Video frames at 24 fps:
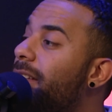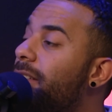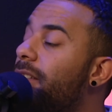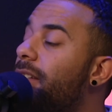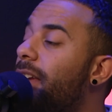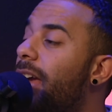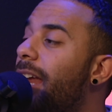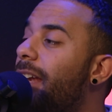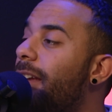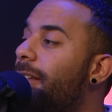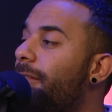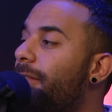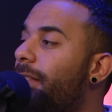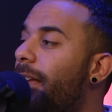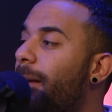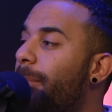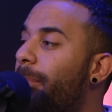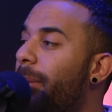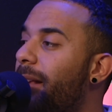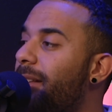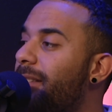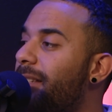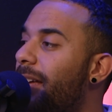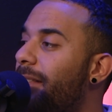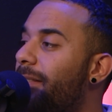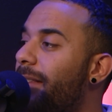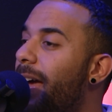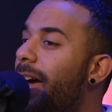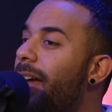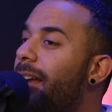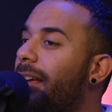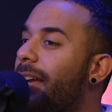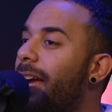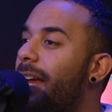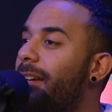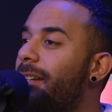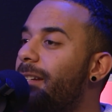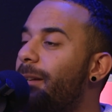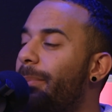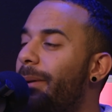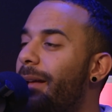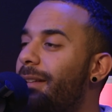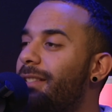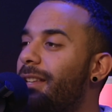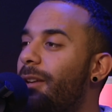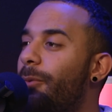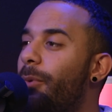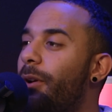kind of like based on that, it kind of
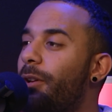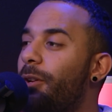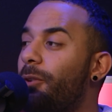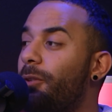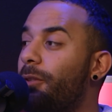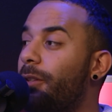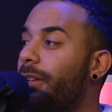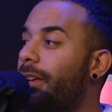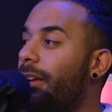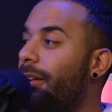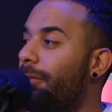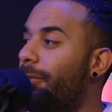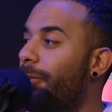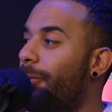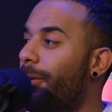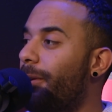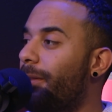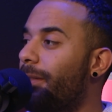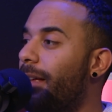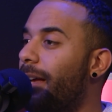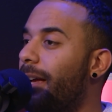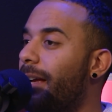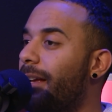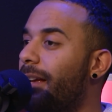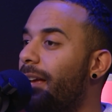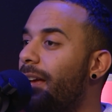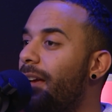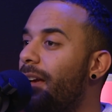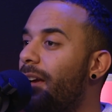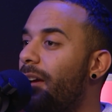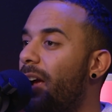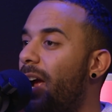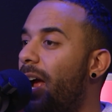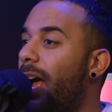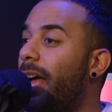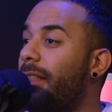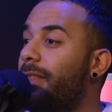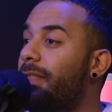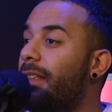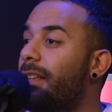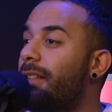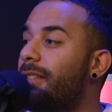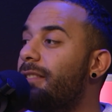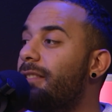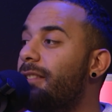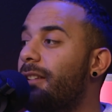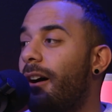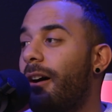depends on what you're looking for. Like at the
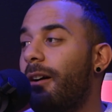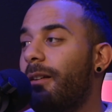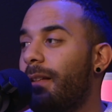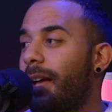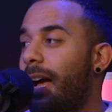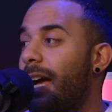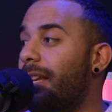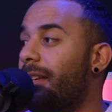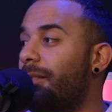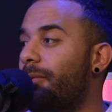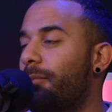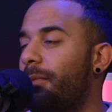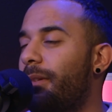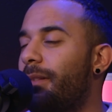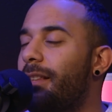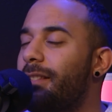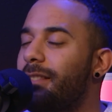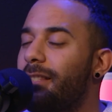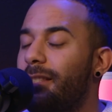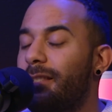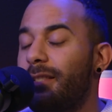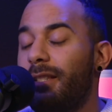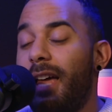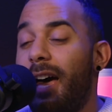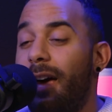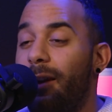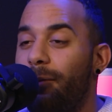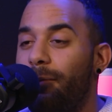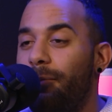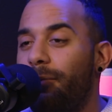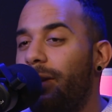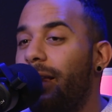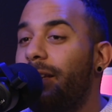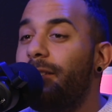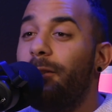start, like this is not like,